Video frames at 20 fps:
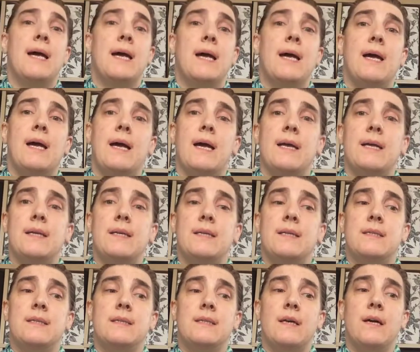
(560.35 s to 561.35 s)

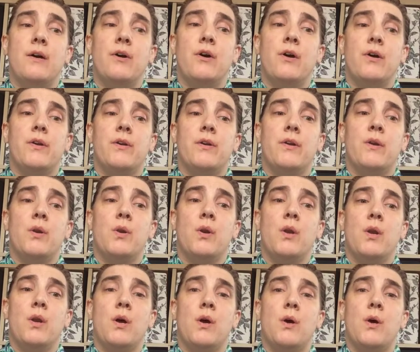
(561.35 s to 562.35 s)
and
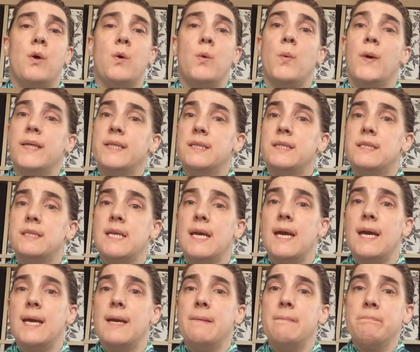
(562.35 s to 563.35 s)
on
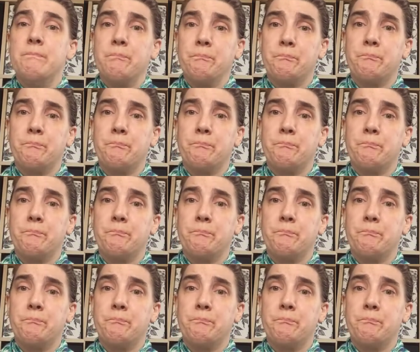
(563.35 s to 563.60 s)
Wednesday